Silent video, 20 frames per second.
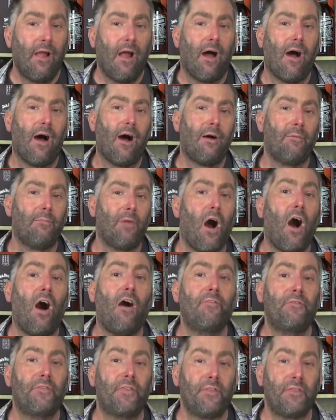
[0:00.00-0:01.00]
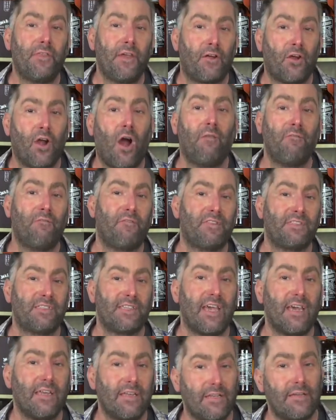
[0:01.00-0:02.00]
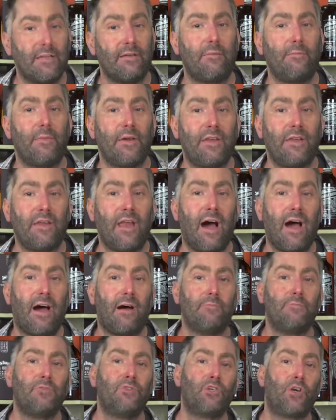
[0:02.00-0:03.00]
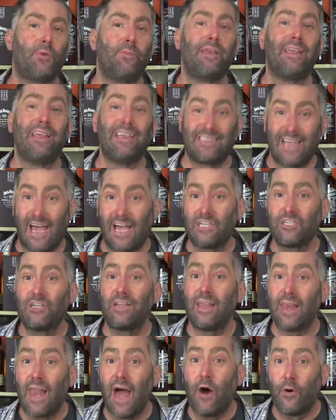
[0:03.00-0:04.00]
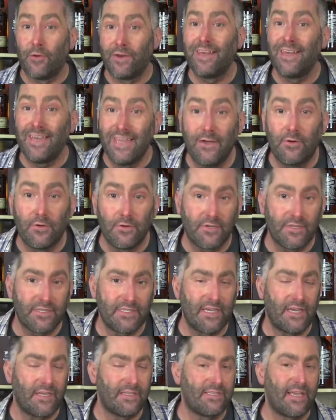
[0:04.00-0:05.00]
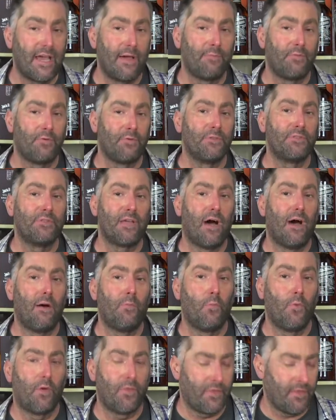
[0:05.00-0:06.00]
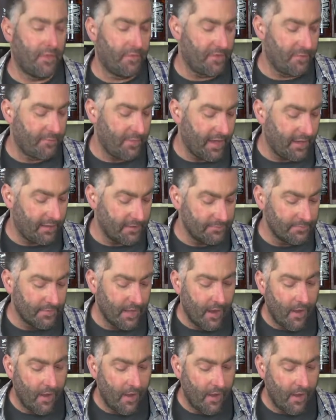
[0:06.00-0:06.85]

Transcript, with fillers: um, often they're confiscated, but in um, Germany it's actually allowed and legal to send samples um, with the mail,